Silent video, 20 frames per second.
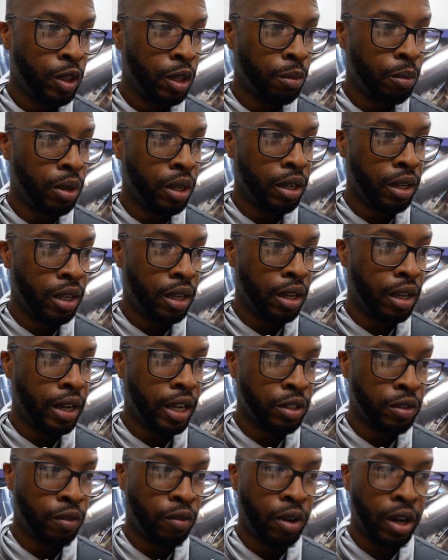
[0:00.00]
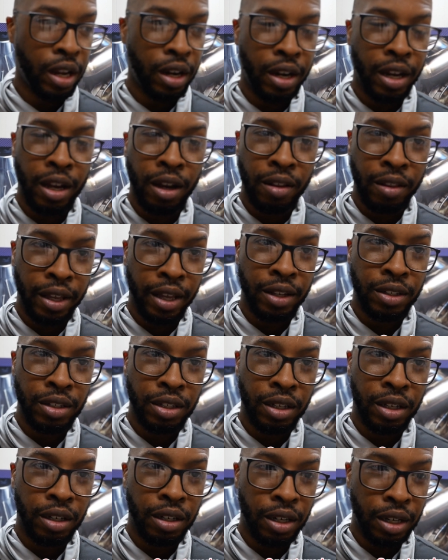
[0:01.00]
But again, as of right now, that's
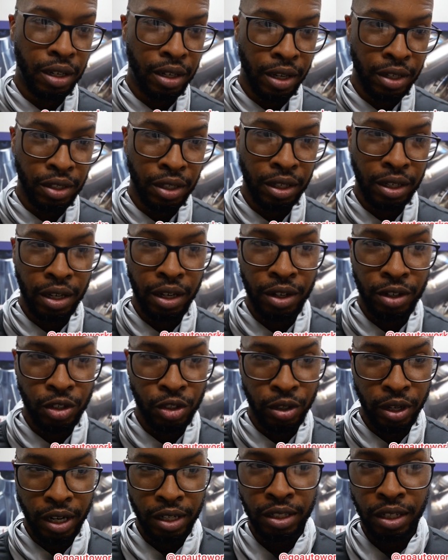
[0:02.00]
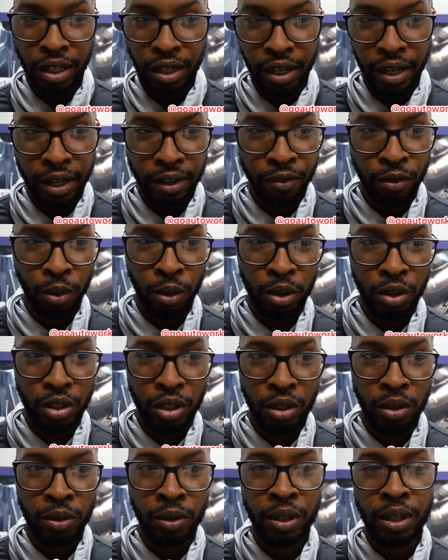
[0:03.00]
it. It doesn't cut as straight as I like for it
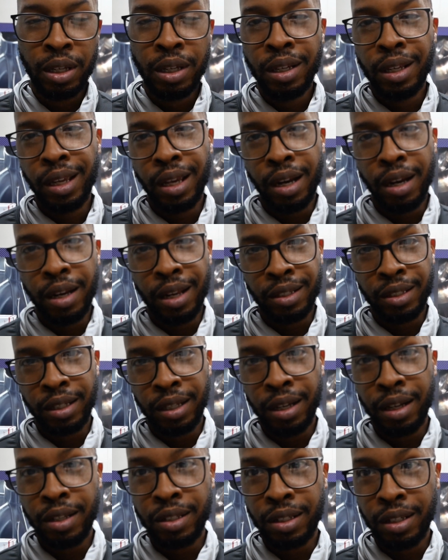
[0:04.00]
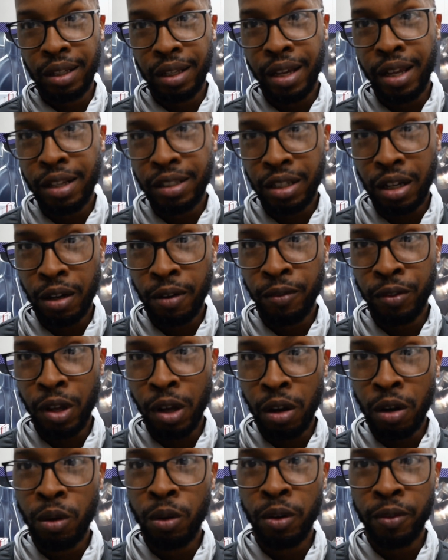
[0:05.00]
to, and it doesn't cut as clean as I would have
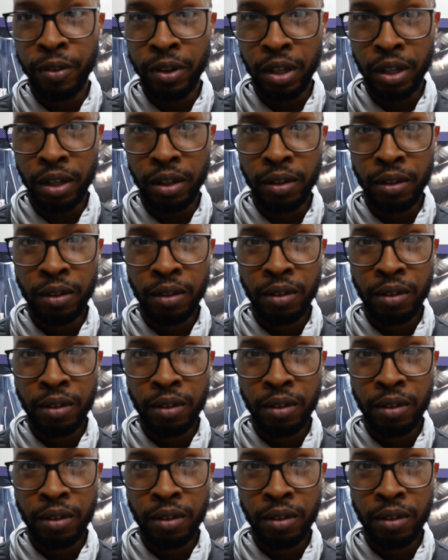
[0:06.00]
thought it would have cut.